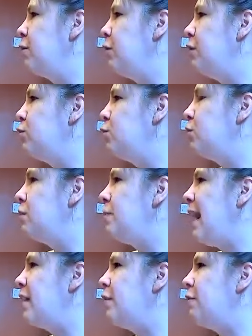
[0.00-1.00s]
degrees towards the
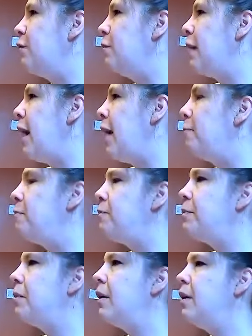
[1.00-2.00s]
back of your mat.
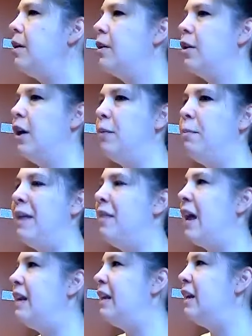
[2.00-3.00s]
Good.
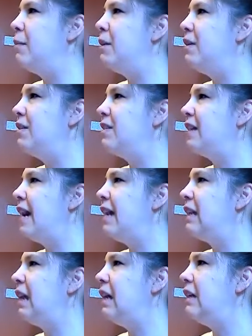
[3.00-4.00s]
Bend that knee, come into the
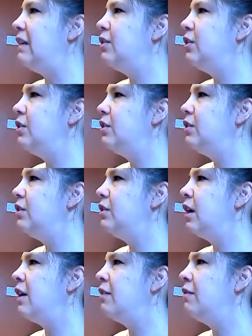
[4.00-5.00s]
side lunge.
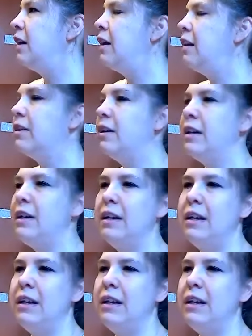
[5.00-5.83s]
You got it, Valerie.